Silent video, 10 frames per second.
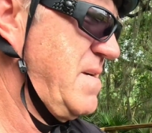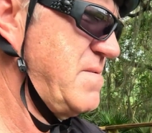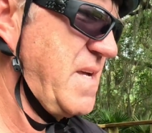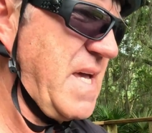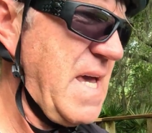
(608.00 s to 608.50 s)

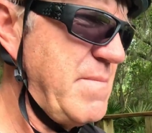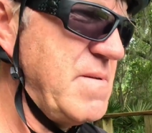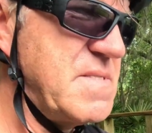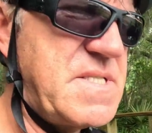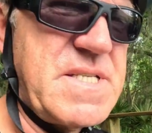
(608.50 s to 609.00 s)
So the
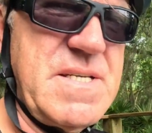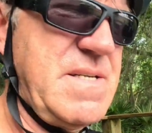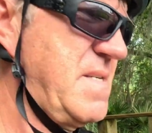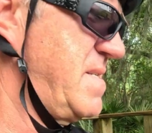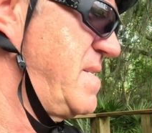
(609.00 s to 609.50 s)
cables,
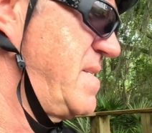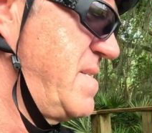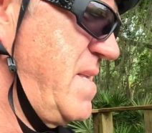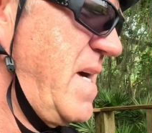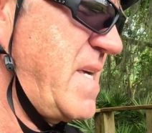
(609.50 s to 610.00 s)

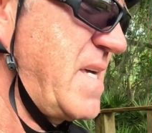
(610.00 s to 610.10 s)
I